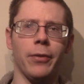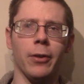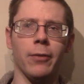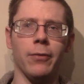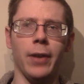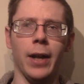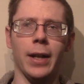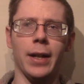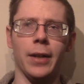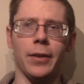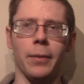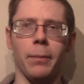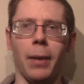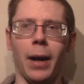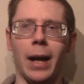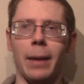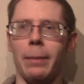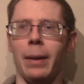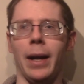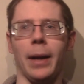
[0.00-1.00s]
your vet has a
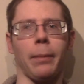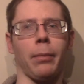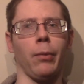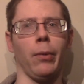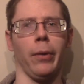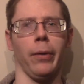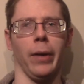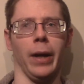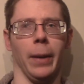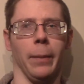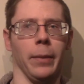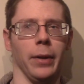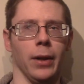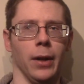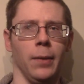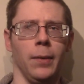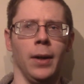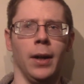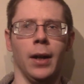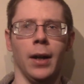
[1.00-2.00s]
buyback
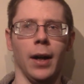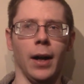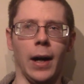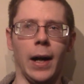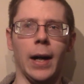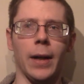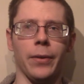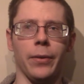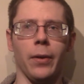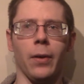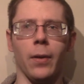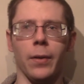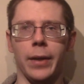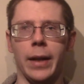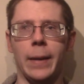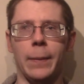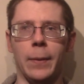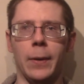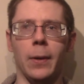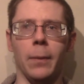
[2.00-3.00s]
program, Odds are
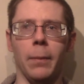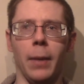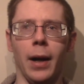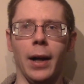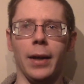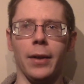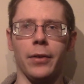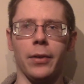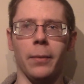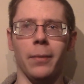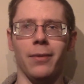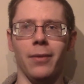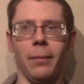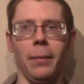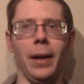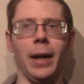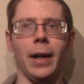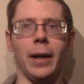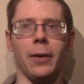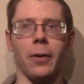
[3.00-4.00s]
they will buy some of it
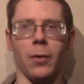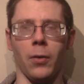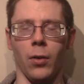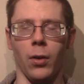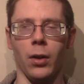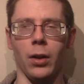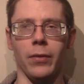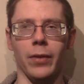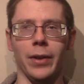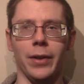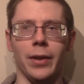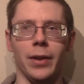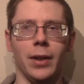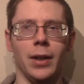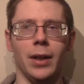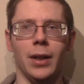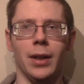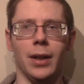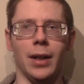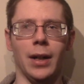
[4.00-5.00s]
back or all of it.
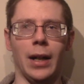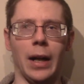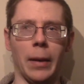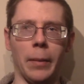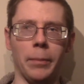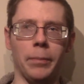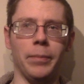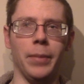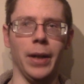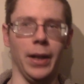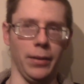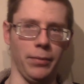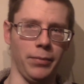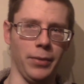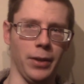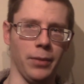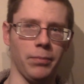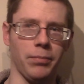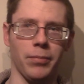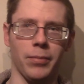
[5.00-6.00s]

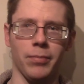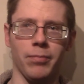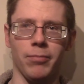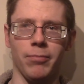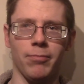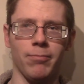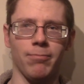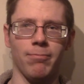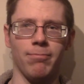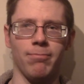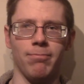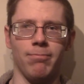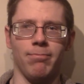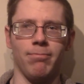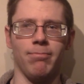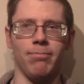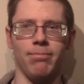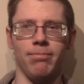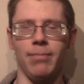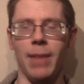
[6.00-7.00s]
And
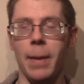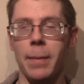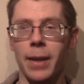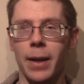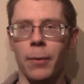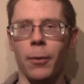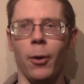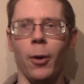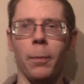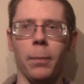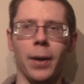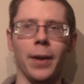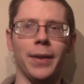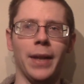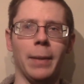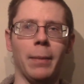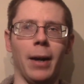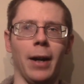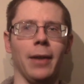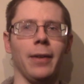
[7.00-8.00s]
maybe they won't, but
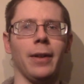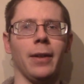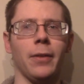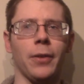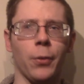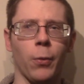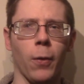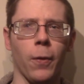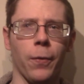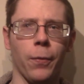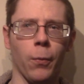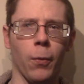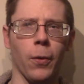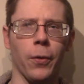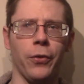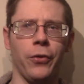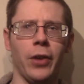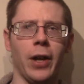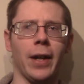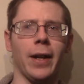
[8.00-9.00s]
they might. It's
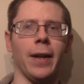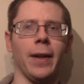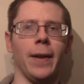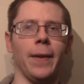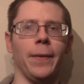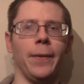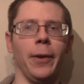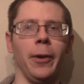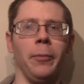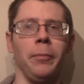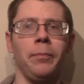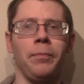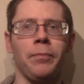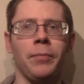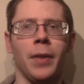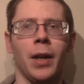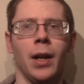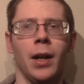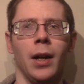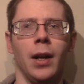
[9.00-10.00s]
worth checking into.
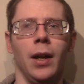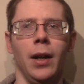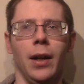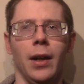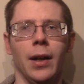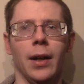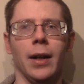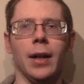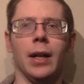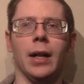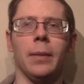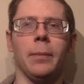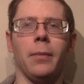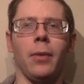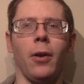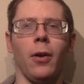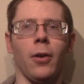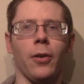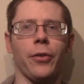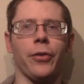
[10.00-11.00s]

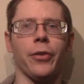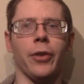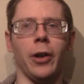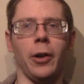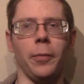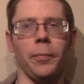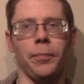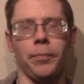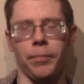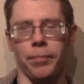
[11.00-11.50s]
Also,